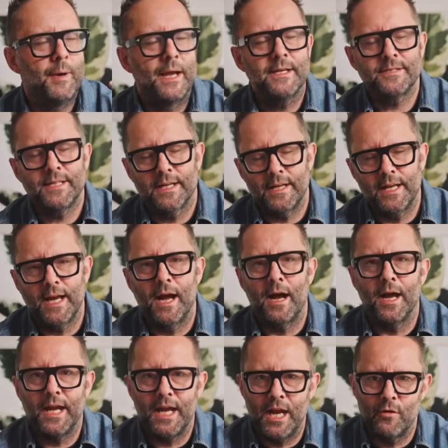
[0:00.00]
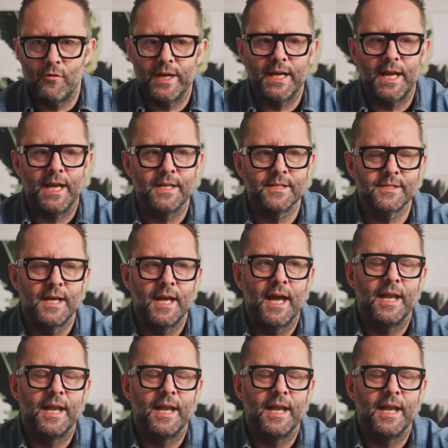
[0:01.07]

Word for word: basically our hearing is